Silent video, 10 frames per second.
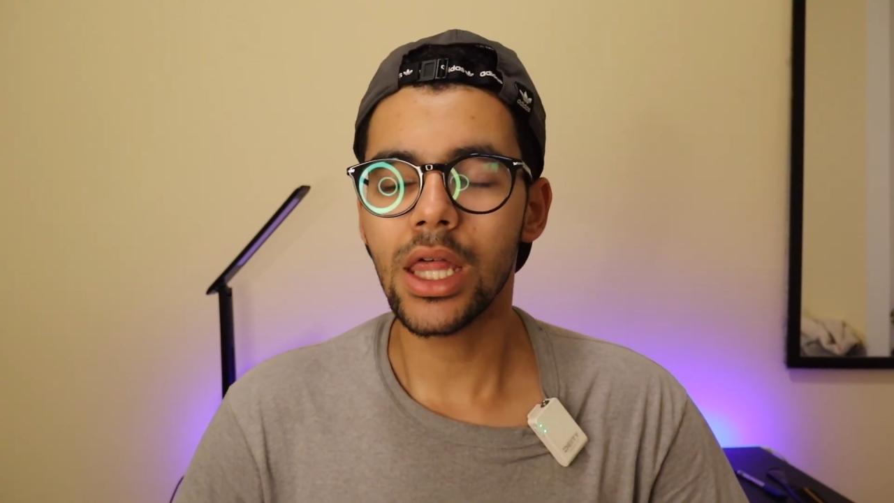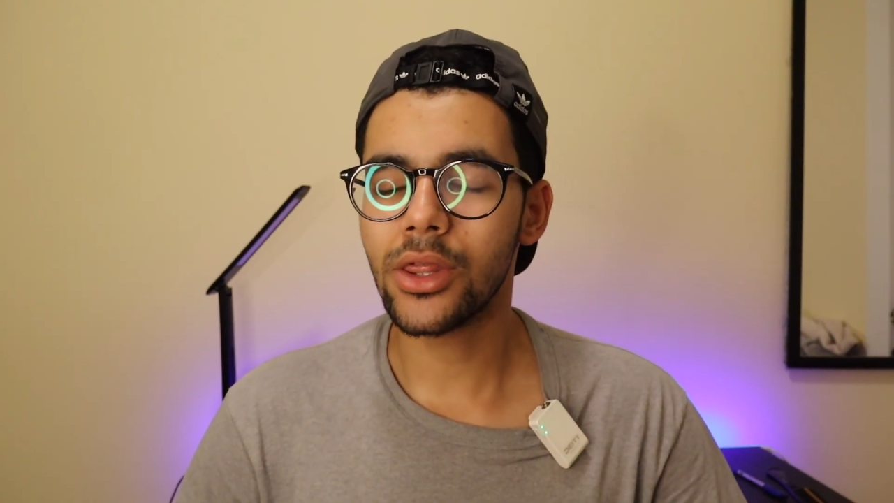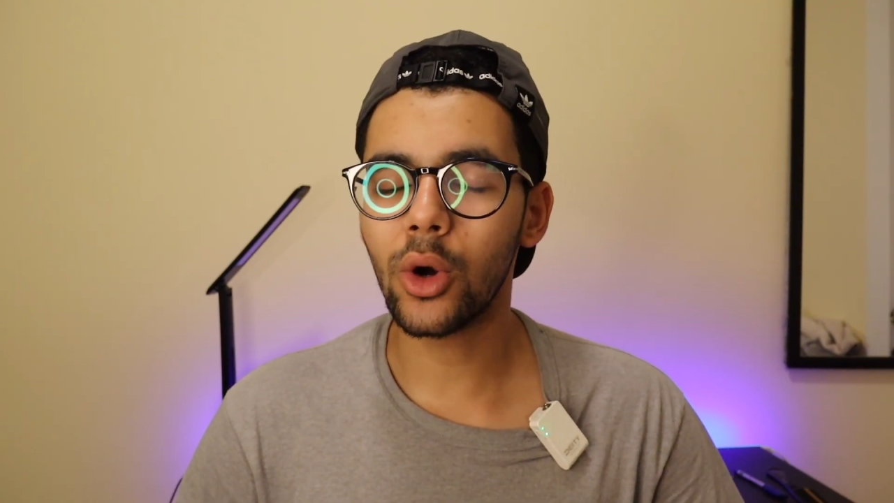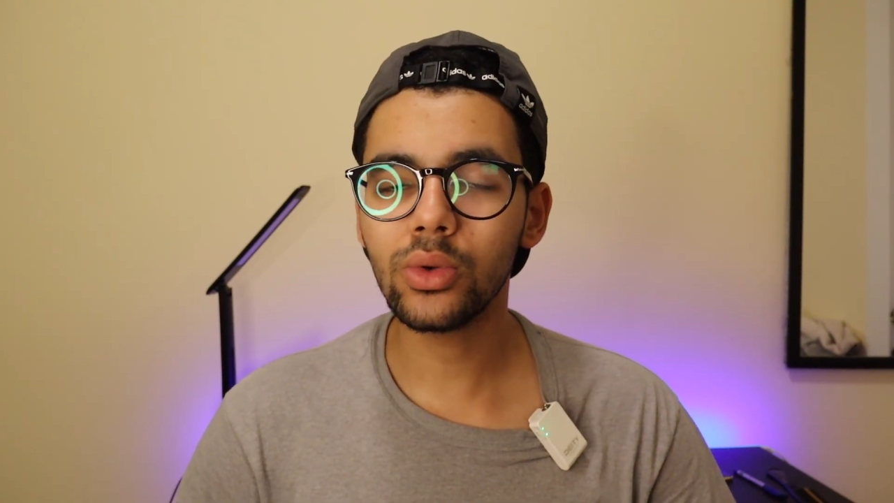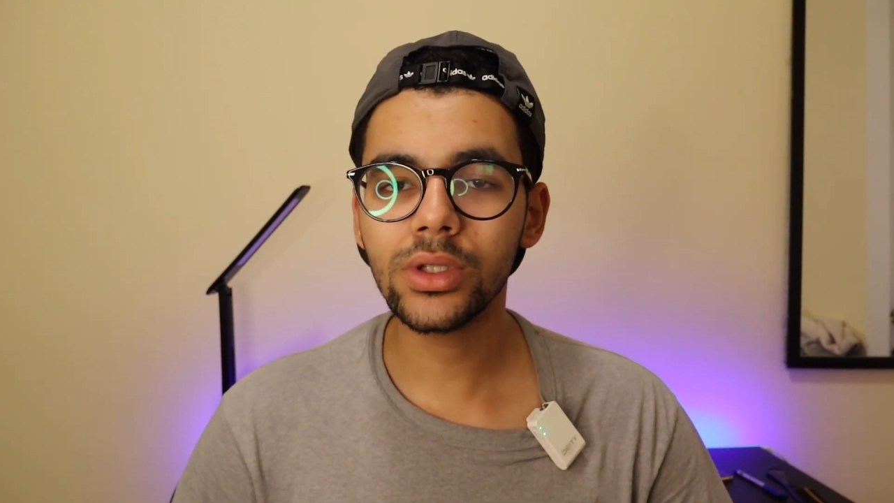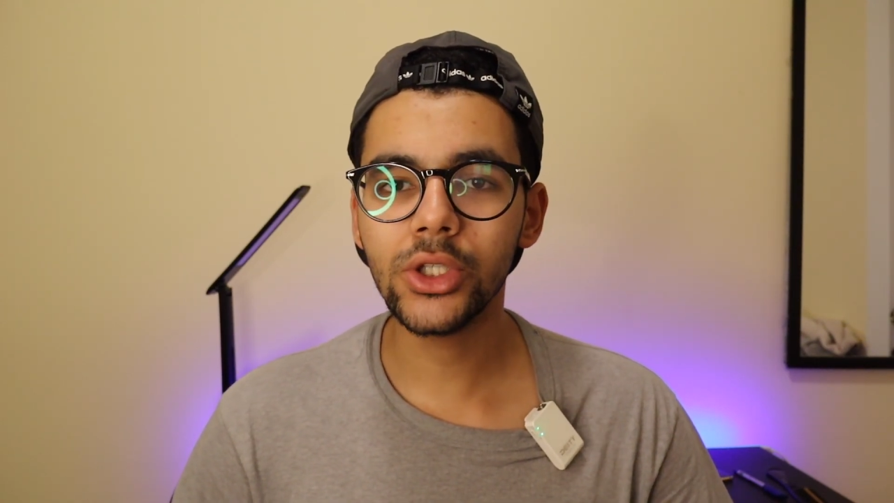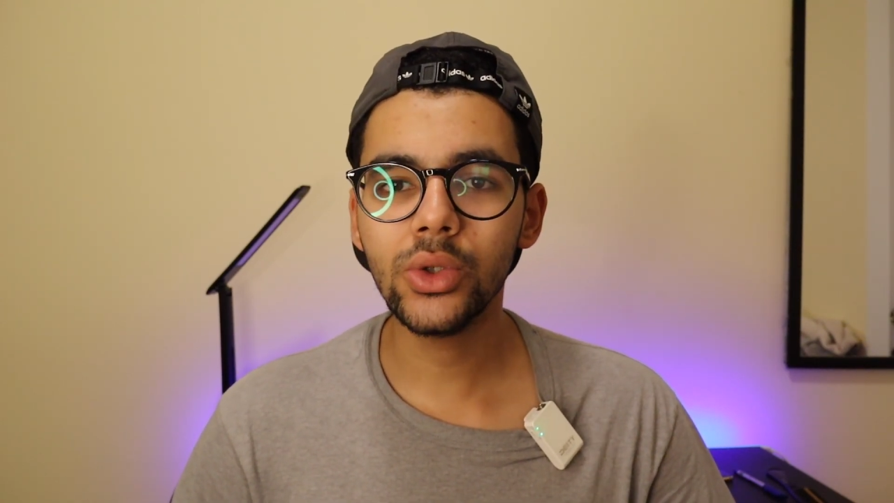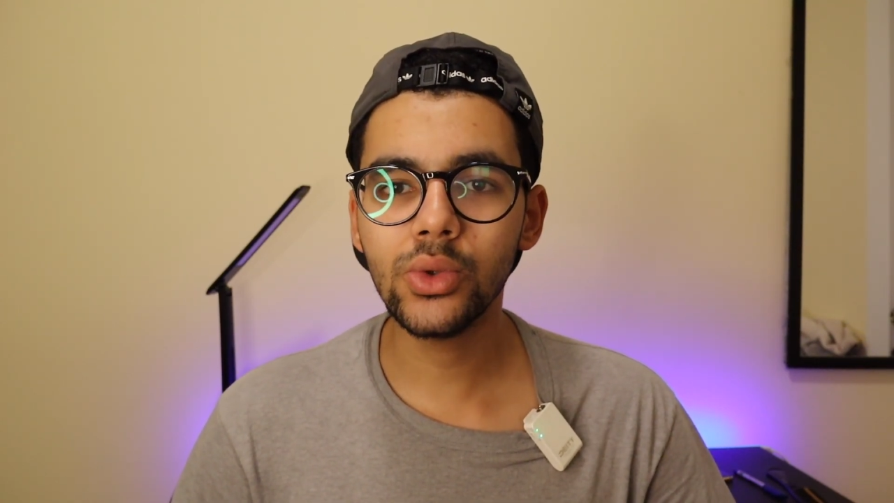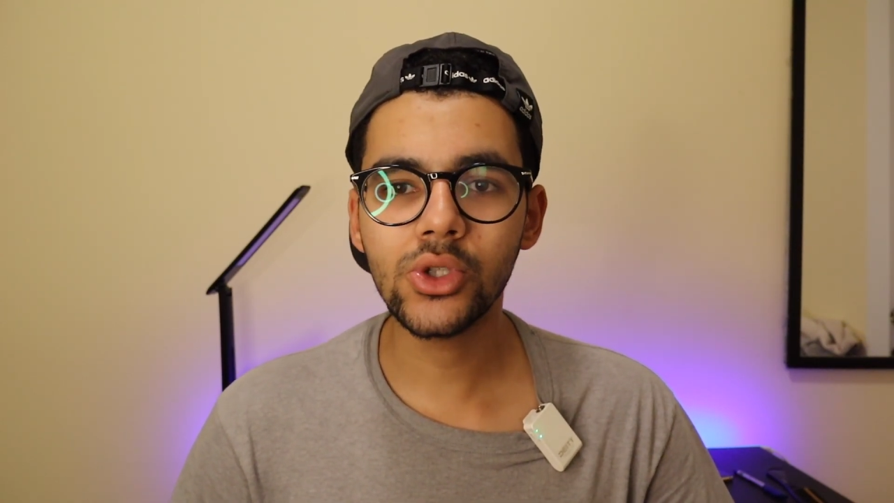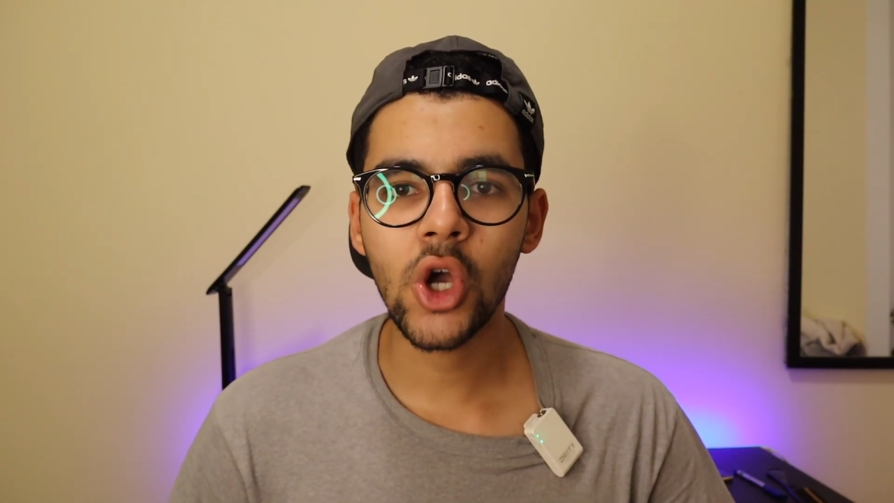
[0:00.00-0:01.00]
The only
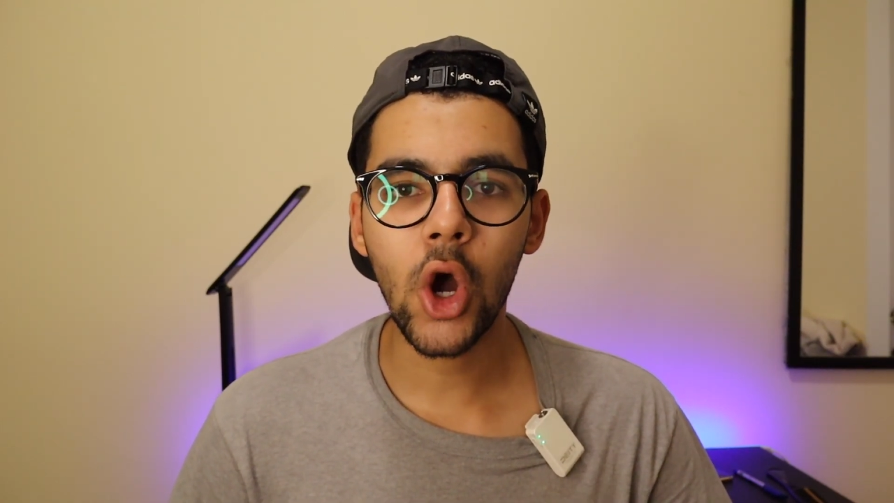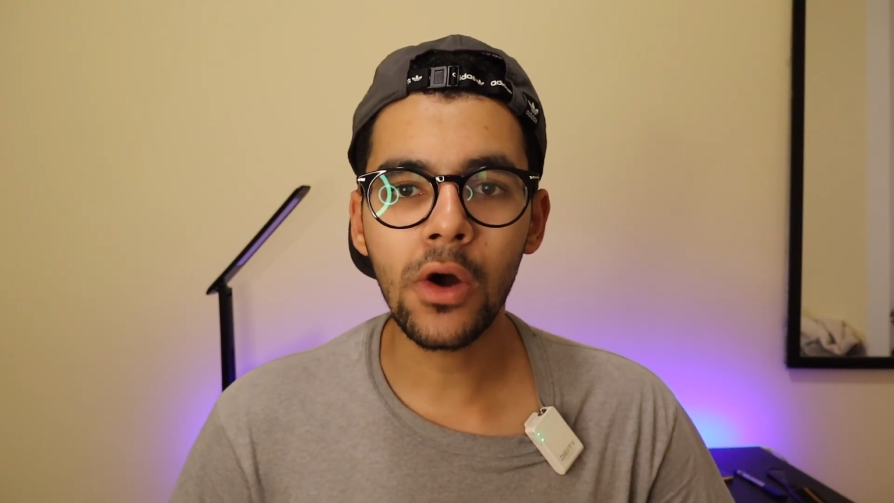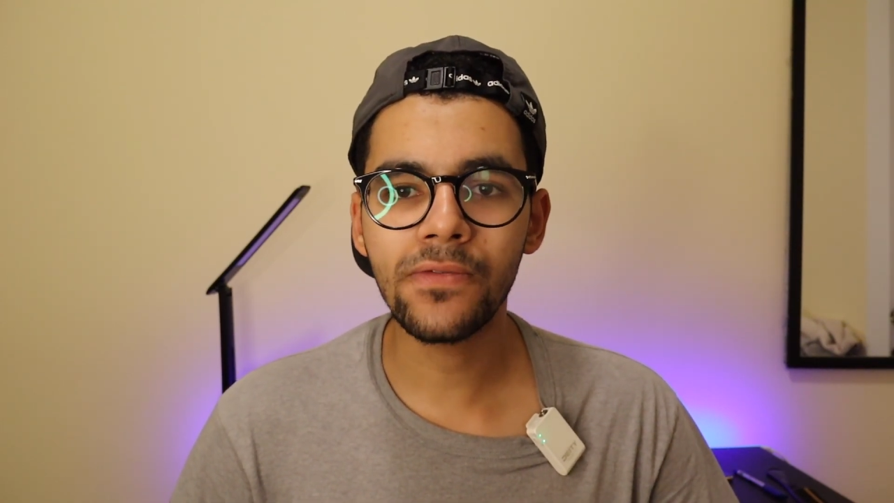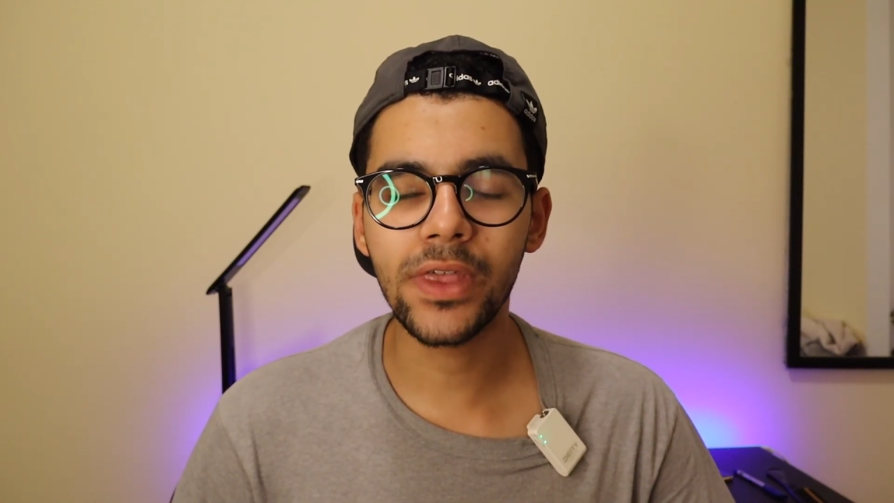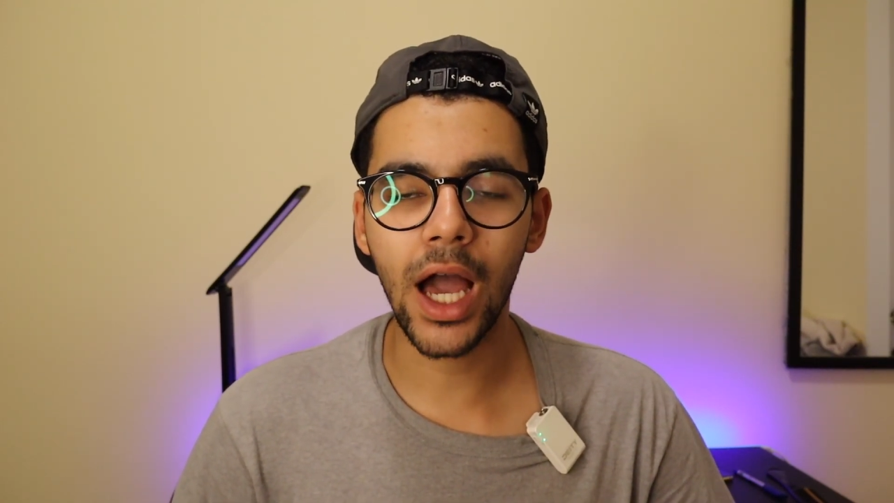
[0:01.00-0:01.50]
use of the